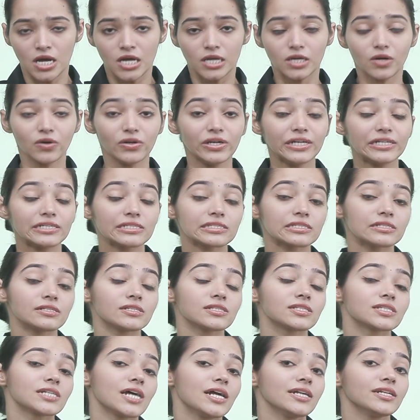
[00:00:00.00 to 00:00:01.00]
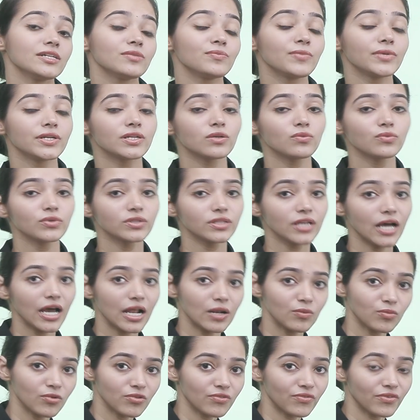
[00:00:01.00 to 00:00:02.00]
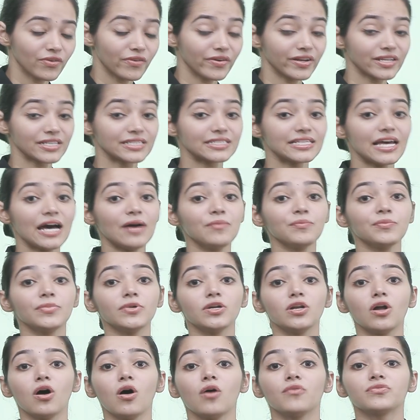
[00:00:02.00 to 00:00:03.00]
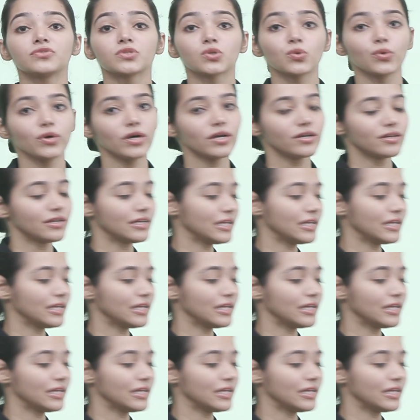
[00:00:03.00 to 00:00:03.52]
Now let us understand it better with the help of our example of square